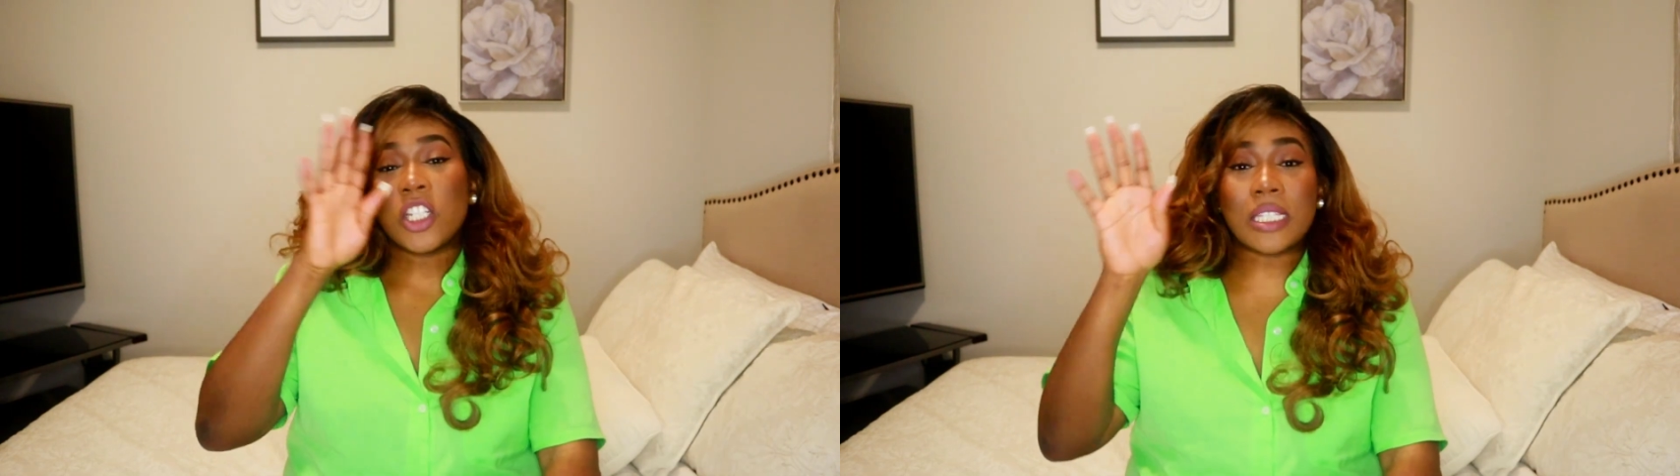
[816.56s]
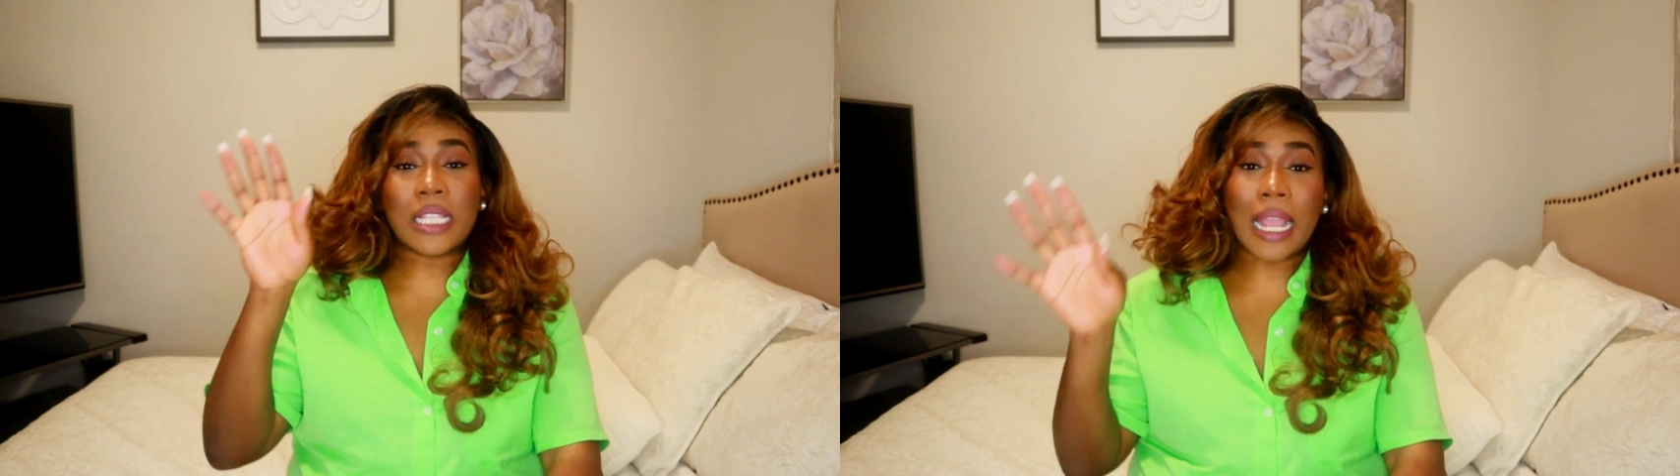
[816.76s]

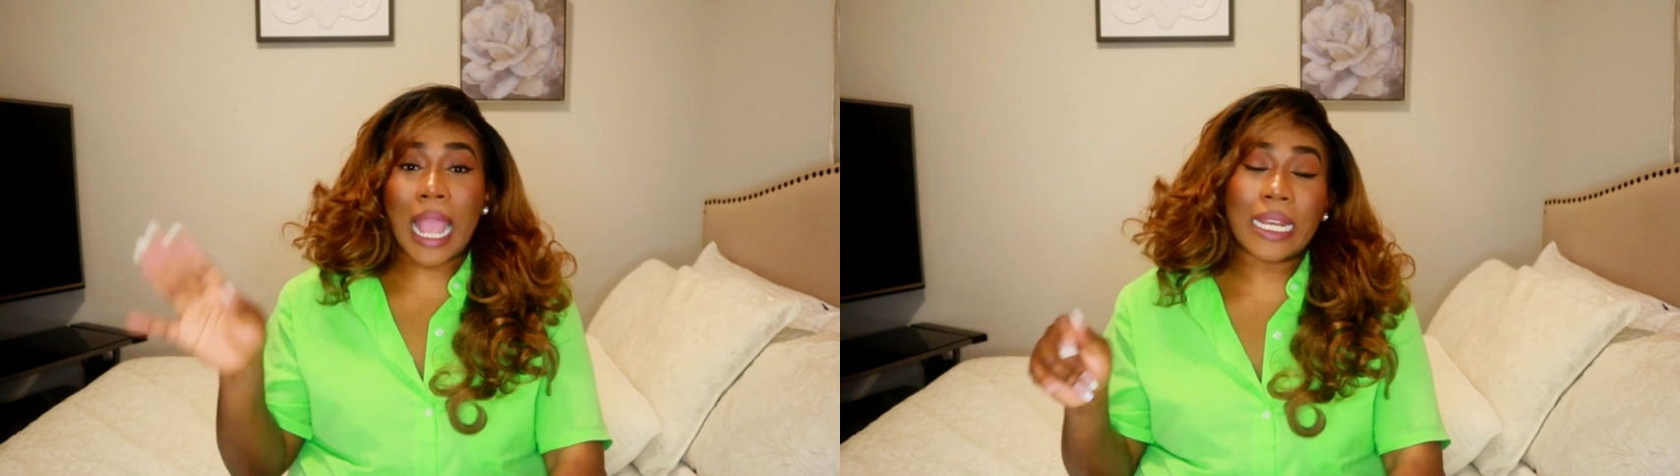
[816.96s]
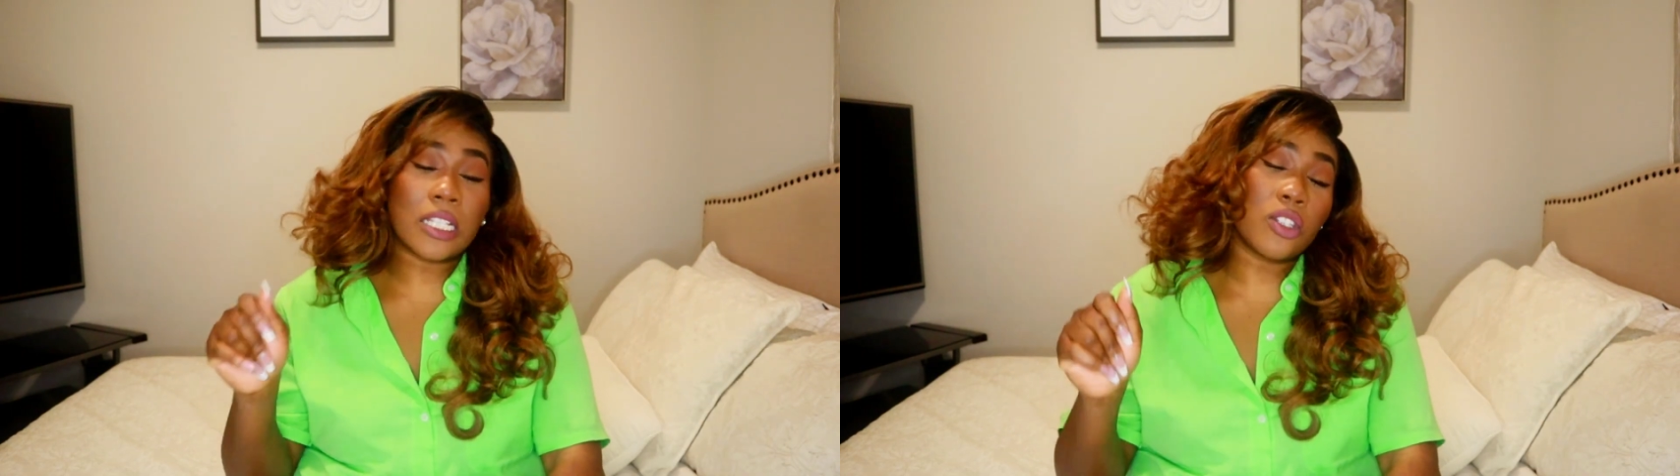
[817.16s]
She's like,
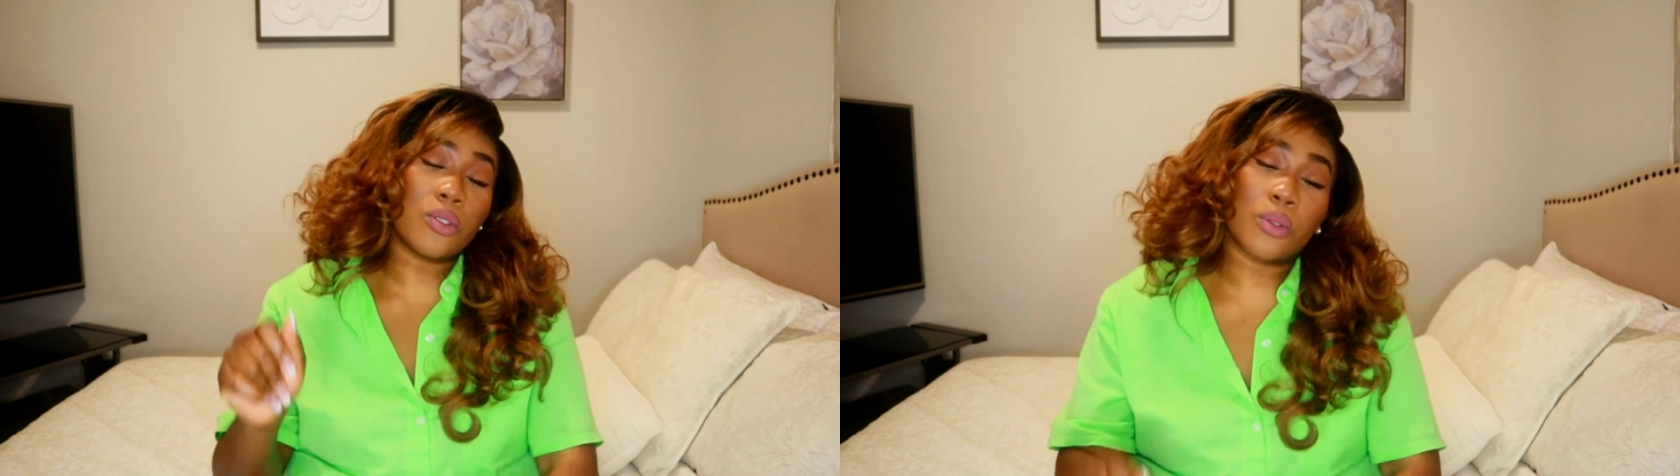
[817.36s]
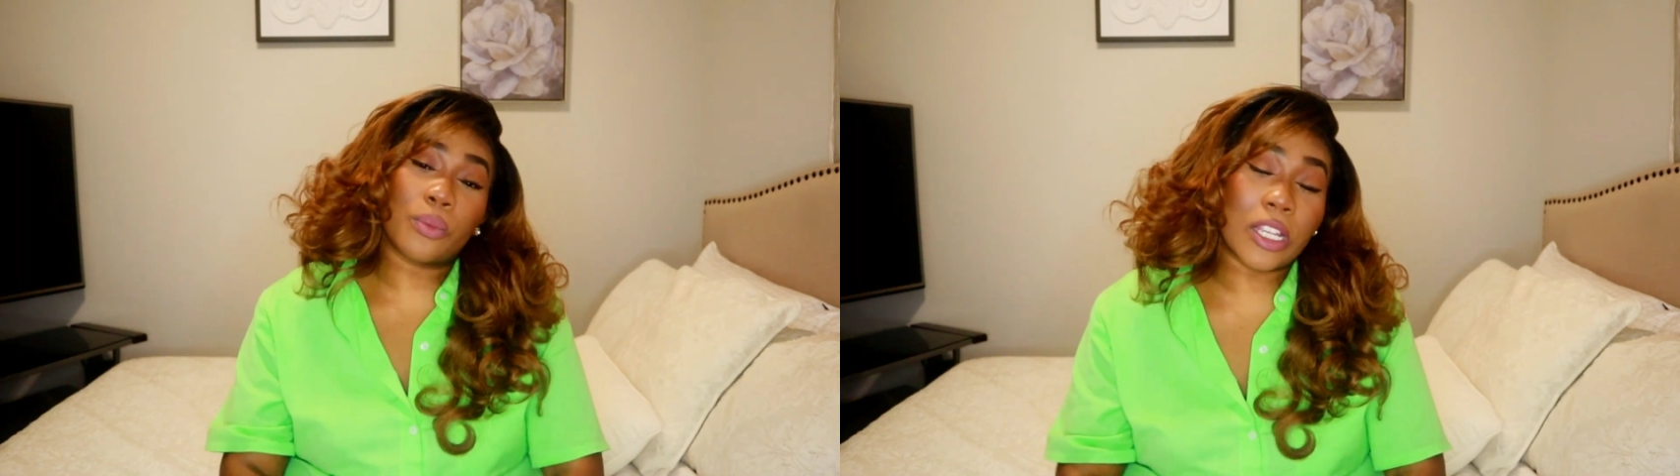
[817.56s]
I need to
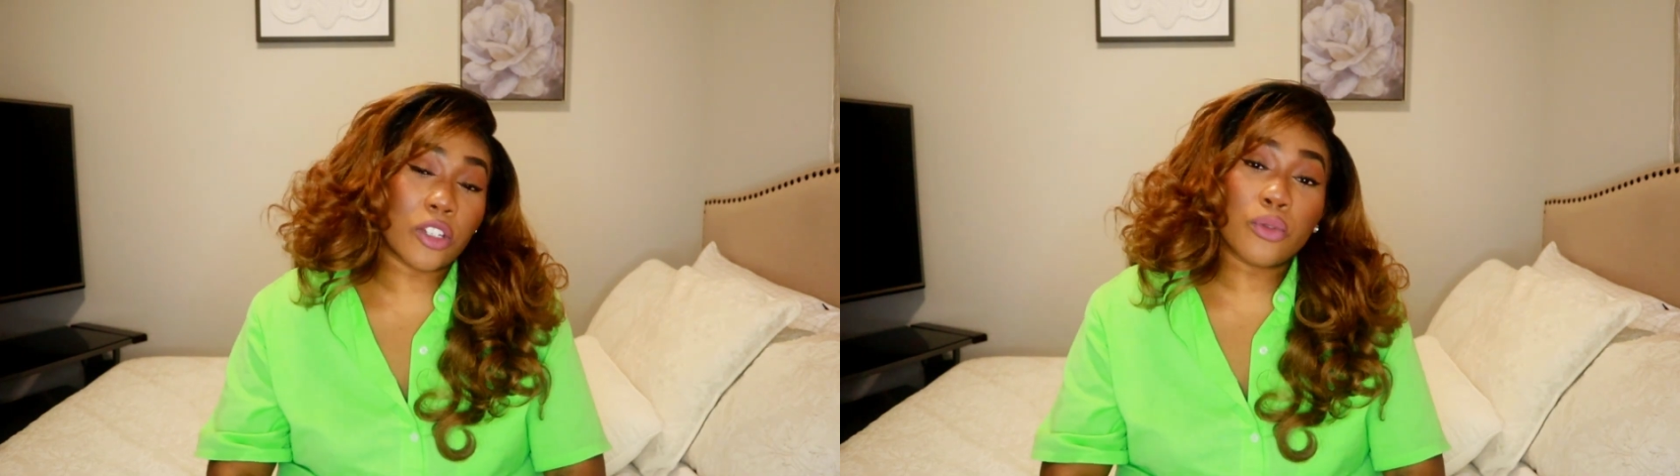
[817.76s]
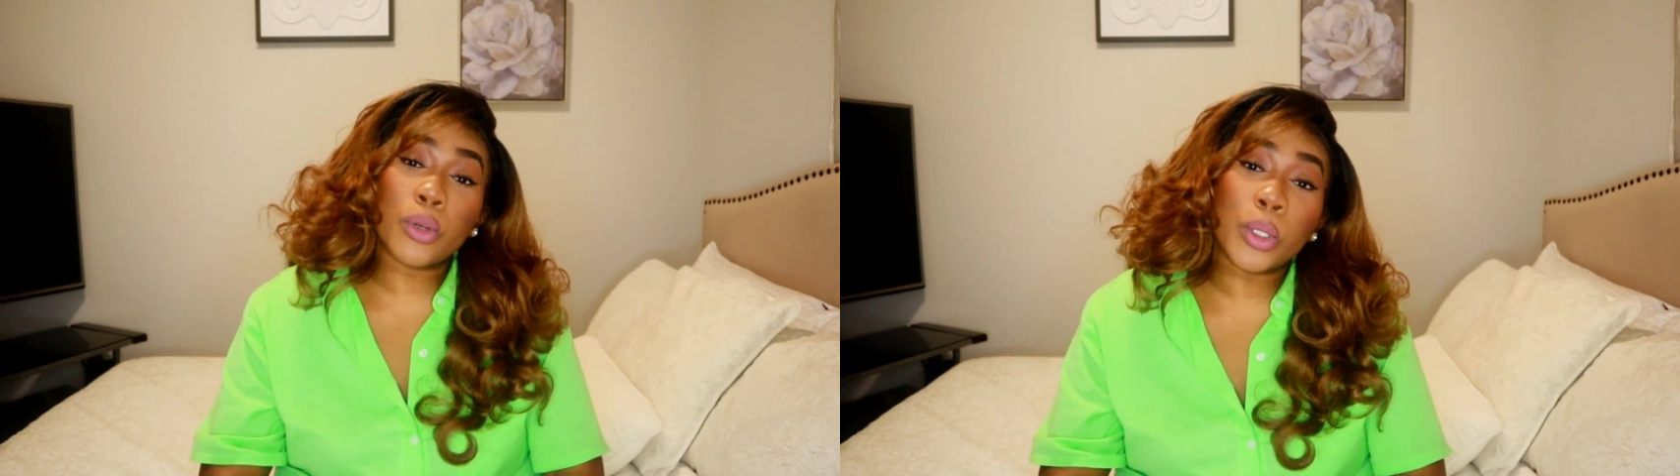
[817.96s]
use the
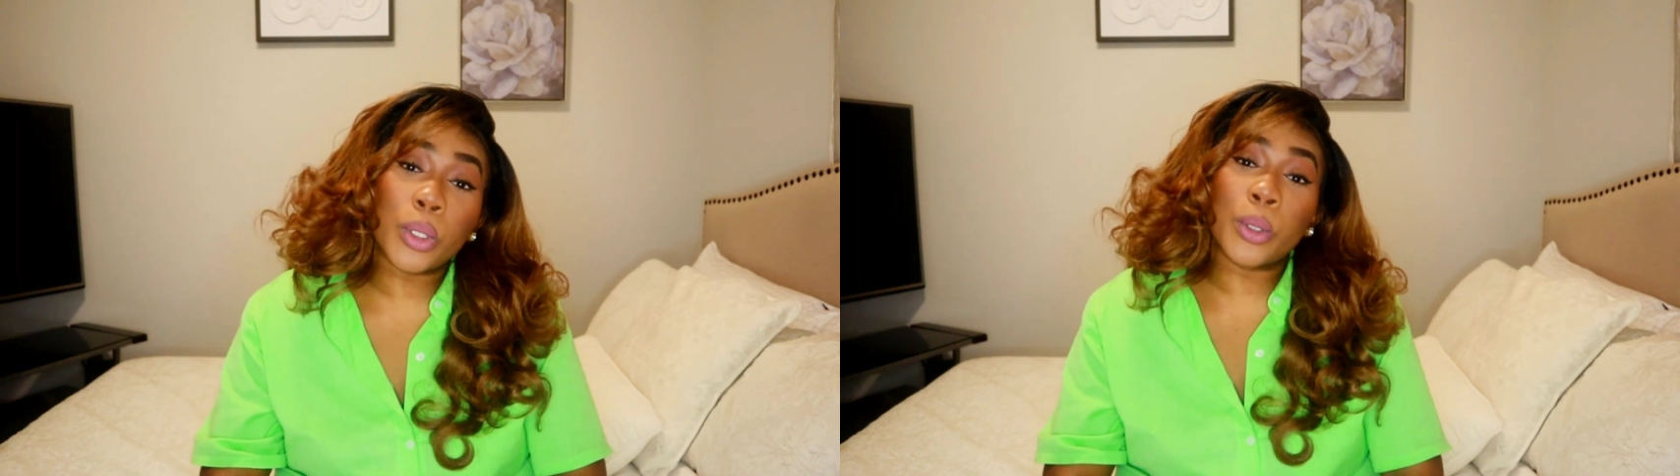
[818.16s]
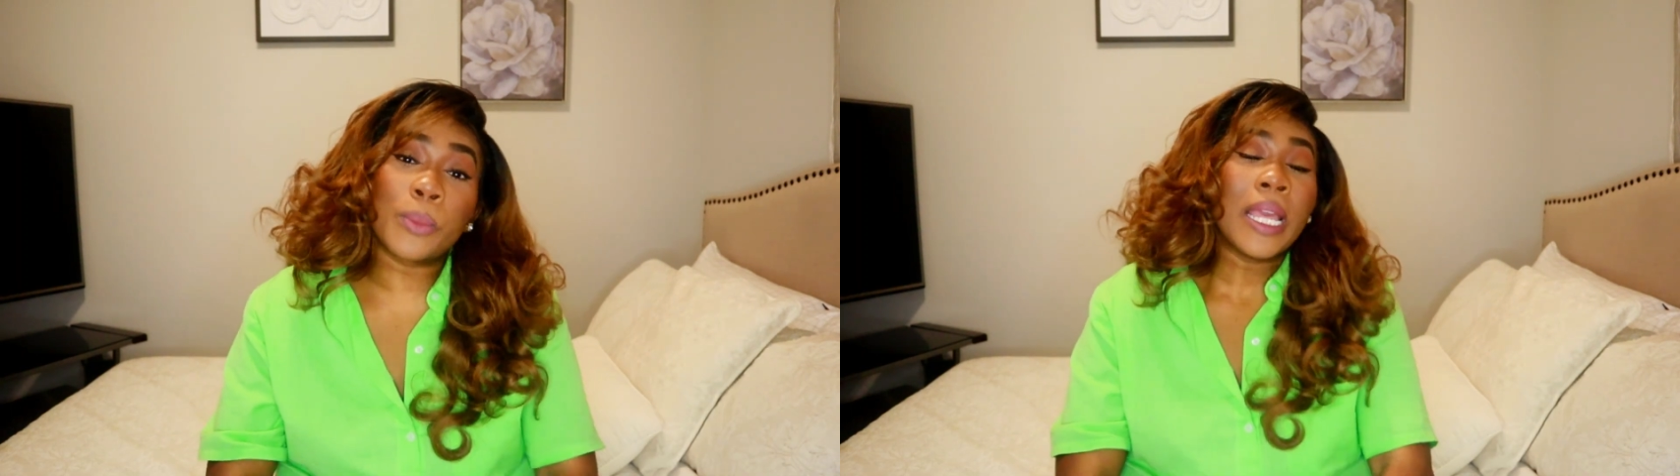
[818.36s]

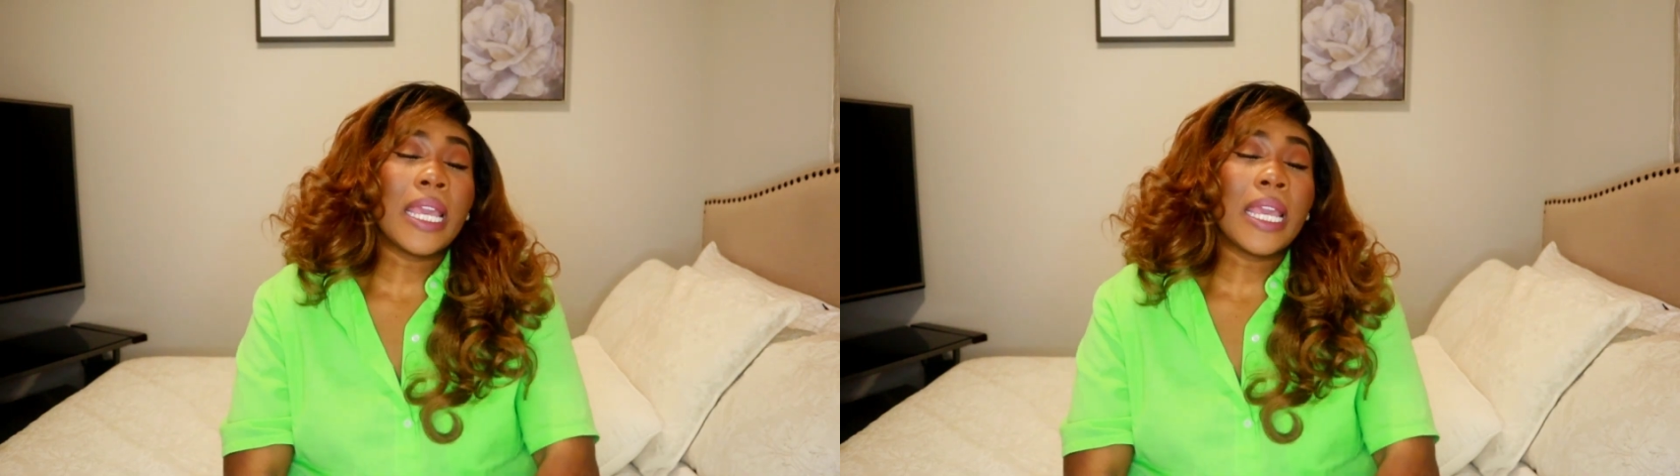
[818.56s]
restroom.